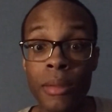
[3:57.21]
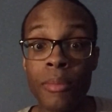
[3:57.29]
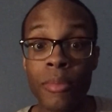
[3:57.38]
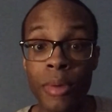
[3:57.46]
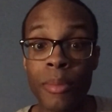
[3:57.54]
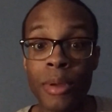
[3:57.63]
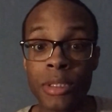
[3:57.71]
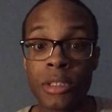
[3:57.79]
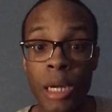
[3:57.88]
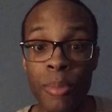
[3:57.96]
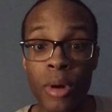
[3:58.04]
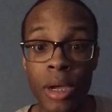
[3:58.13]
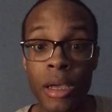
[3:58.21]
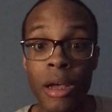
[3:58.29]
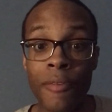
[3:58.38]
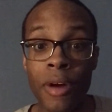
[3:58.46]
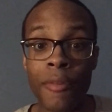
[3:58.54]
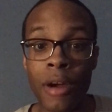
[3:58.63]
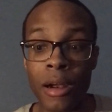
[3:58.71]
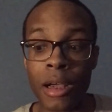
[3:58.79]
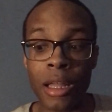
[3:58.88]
but turn point of our